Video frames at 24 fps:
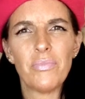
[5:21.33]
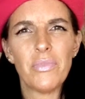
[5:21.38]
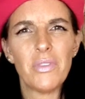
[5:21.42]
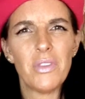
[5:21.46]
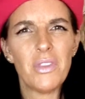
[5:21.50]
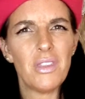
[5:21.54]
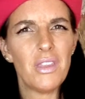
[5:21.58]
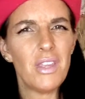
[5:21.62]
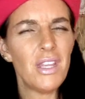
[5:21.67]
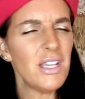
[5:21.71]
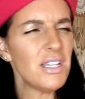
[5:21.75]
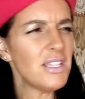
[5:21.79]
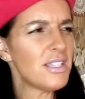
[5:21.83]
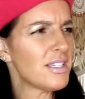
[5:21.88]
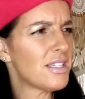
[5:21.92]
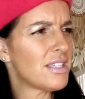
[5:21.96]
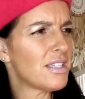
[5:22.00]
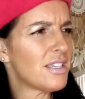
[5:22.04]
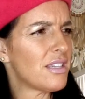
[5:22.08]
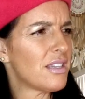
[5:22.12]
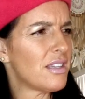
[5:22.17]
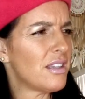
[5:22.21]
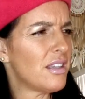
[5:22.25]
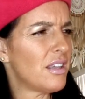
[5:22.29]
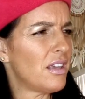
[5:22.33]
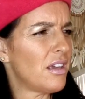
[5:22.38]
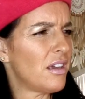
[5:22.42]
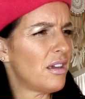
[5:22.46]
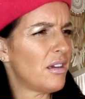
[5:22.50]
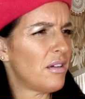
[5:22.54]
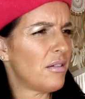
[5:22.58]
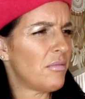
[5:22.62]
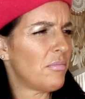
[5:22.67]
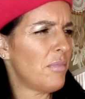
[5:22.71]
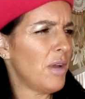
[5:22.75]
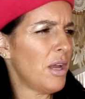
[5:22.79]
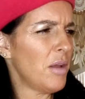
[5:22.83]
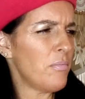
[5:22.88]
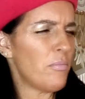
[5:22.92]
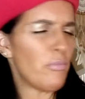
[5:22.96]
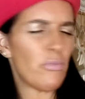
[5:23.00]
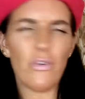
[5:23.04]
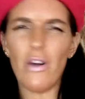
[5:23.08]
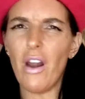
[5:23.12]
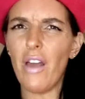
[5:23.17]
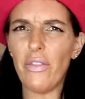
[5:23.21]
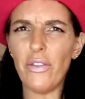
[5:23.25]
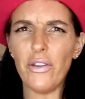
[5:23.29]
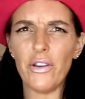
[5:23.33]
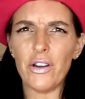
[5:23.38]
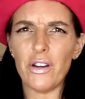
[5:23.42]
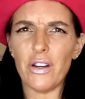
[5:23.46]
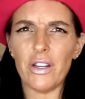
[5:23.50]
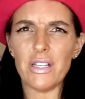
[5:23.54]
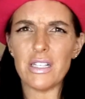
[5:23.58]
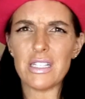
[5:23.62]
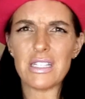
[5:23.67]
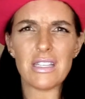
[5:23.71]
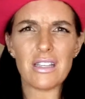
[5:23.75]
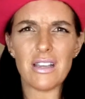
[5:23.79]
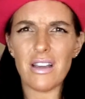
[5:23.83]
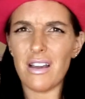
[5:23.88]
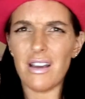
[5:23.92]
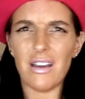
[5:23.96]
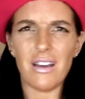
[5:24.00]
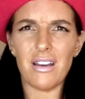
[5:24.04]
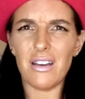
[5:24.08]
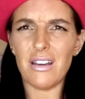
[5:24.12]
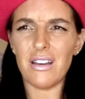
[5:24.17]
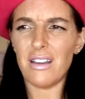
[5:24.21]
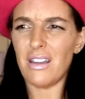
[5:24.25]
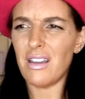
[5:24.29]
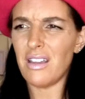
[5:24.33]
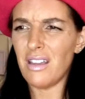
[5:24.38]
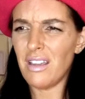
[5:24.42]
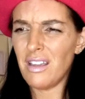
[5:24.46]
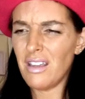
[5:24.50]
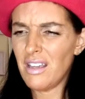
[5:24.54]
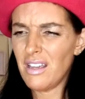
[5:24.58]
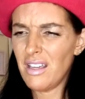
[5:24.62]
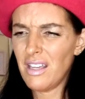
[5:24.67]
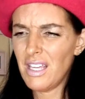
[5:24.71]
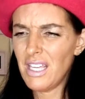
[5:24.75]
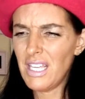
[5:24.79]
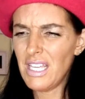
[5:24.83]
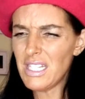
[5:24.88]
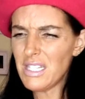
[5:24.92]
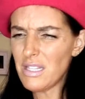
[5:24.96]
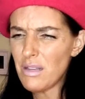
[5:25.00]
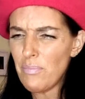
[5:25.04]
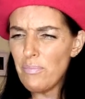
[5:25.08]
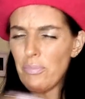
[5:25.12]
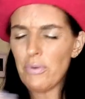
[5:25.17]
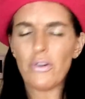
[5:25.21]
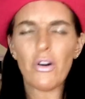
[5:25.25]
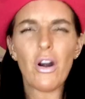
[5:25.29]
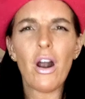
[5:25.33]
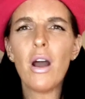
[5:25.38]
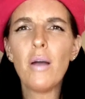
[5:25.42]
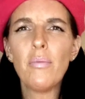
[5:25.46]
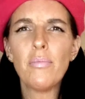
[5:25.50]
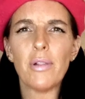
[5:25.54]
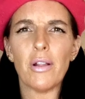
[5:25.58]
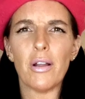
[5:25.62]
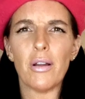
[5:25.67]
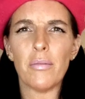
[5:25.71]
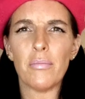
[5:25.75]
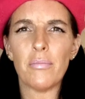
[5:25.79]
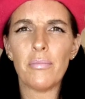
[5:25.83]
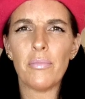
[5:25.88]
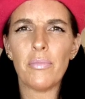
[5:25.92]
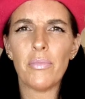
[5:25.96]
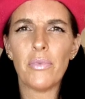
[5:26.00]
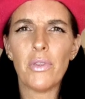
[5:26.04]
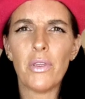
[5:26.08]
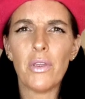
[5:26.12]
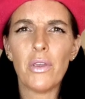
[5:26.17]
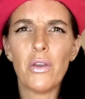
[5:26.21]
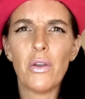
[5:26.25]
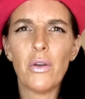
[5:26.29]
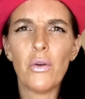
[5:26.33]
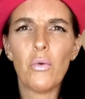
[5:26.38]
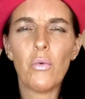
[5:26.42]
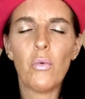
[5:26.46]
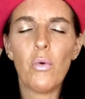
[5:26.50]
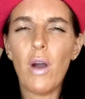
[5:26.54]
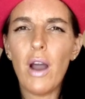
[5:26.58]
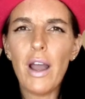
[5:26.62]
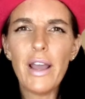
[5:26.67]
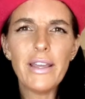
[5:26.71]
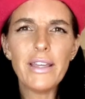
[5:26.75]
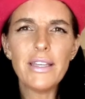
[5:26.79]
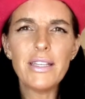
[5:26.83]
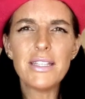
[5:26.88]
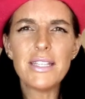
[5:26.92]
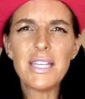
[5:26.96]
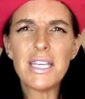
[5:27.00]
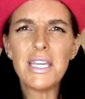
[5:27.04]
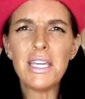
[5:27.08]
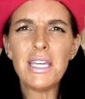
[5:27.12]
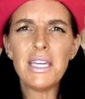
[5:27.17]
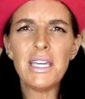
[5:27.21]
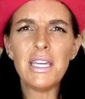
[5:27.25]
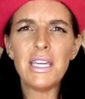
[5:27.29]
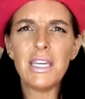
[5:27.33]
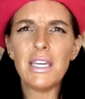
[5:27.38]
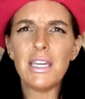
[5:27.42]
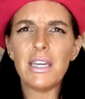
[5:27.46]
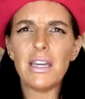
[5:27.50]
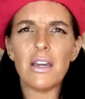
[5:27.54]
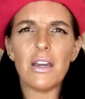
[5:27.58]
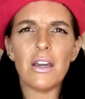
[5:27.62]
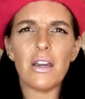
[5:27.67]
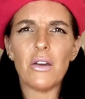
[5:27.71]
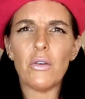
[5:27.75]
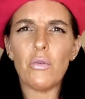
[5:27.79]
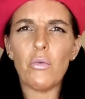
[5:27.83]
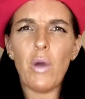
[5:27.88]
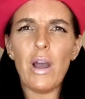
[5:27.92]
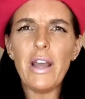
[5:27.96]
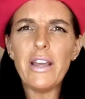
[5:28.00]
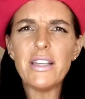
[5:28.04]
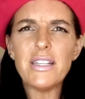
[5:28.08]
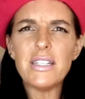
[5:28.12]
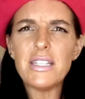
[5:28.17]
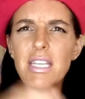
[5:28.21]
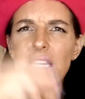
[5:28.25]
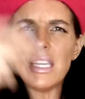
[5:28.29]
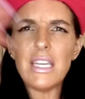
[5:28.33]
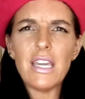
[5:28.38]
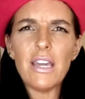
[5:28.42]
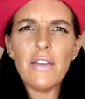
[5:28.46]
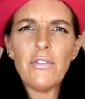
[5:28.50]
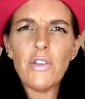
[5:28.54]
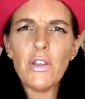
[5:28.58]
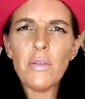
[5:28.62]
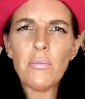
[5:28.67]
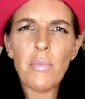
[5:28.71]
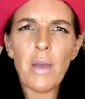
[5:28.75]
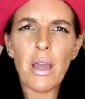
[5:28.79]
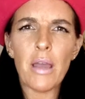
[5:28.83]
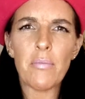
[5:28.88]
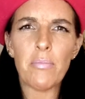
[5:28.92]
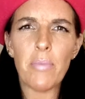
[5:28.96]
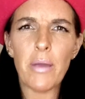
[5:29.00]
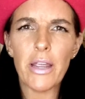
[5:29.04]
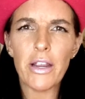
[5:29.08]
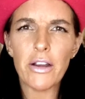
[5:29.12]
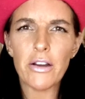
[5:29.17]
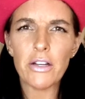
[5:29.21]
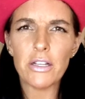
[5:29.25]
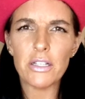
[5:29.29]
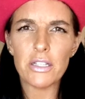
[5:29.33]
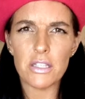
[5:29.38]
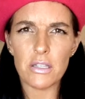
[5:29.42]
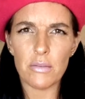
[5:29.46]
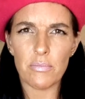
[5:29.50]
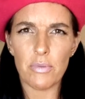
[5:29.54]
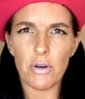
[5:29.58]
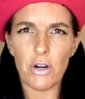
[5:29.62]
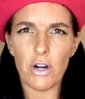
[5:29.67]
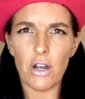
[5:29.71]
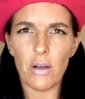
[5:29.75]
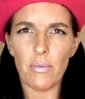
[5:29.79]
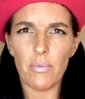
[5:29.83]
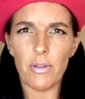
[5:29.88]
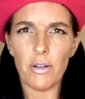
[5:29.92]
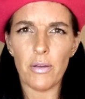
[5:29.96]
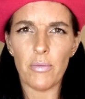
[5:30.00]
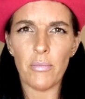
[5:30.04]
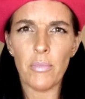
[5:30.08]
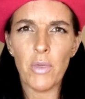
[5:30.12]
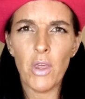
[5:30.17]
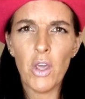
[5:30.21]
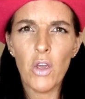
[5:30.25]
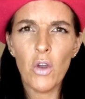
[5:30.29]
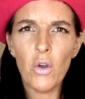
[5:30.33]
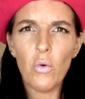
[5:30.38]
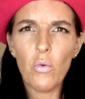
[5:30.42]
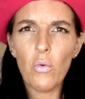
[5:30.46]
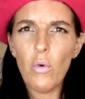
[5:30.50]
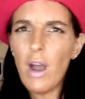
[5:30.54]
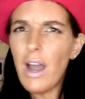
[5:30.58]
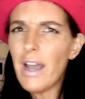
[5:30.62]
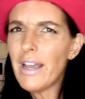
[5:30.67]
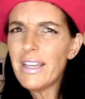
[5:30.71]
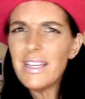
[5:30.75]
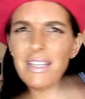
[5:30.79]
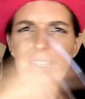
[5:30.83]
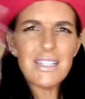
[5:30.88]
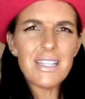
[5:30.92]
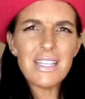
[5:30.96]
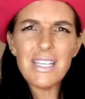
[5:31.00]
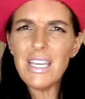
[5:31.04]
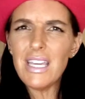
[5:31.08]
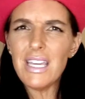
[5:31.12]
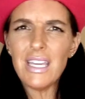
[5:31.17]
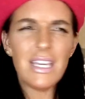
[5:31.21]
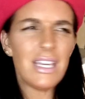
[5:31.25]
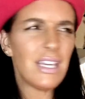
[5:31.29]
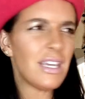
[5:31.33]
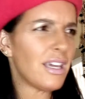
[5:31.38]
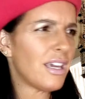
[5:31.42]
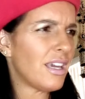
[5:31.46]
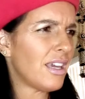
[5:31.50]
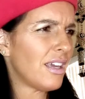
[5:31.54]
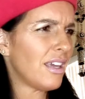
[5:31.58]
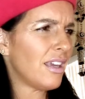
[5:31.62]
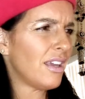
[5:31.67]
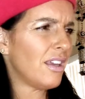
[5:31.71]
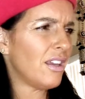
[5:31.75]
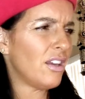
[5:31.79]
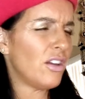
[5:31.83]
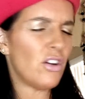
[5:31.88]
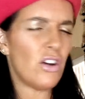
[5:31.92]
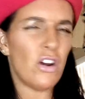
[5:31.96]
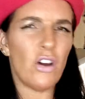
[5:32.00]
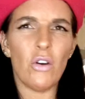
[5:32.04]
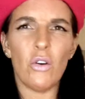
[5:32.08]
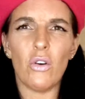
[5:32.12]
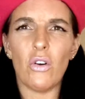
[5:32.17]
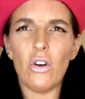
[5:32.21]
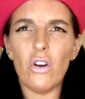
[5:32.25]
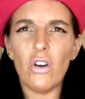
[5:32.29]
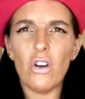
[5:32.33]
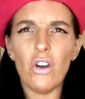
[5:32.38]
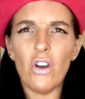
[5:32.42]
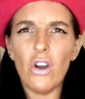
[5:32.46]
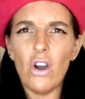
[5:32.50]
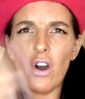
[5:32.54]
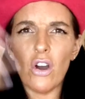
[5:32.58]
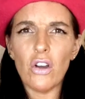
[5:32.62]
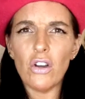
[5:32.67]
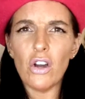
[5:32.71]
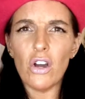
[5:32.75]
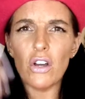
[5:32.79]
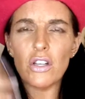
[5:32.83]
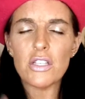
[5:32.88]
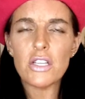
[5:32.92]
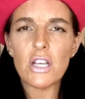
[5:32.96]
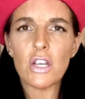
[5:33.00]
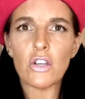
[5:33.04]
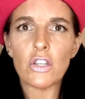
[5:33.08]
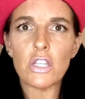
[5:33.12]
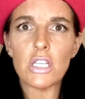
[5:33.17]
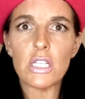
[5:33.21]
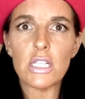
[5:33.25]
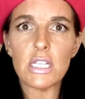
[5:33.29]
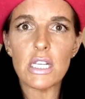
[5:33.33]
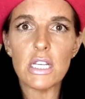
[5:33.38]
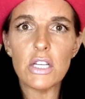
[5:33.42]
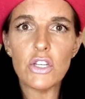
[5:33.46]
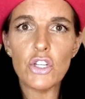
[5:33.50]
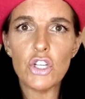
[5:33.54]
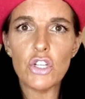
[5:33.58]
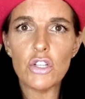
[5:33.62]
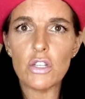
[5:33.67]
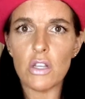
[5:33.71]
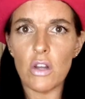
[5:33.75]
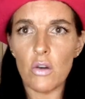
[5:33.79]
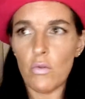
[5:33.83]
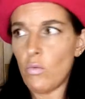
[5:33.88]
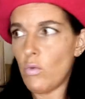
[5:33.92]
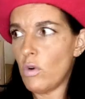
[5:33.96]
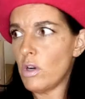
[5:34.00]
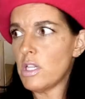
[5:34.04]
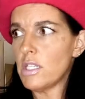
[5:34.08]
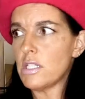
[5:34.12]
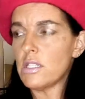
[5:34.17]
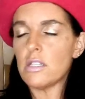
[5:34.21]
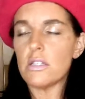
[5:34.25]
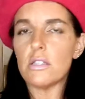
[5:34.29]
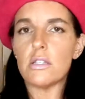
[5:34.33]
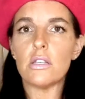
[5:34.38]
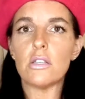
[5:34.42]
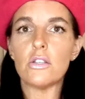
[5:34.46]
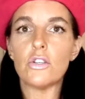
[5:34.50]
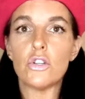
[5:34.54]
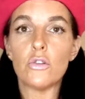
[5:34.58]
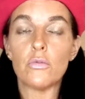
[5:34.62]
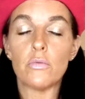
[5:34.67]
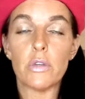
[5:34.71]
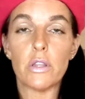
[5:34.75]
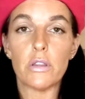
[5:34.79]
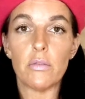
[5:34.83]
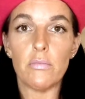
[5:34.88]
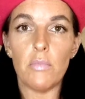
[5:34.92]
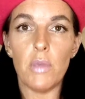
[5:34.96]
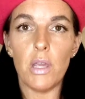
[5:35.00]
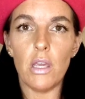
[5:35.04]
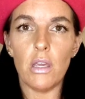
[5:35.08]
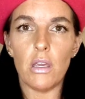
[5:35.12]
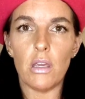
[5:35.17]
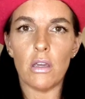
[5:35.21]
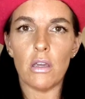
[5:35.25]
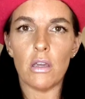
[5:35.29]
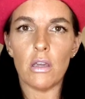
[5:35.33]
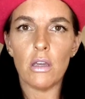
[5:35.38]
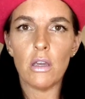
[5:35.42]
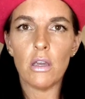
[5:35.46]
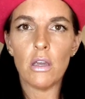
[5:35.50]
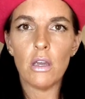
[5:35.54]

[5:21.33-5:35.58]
this, my brother is, he's a problem. Why is he giving my parents a problem? Why is he, causing all these issues? And what is his issue with me?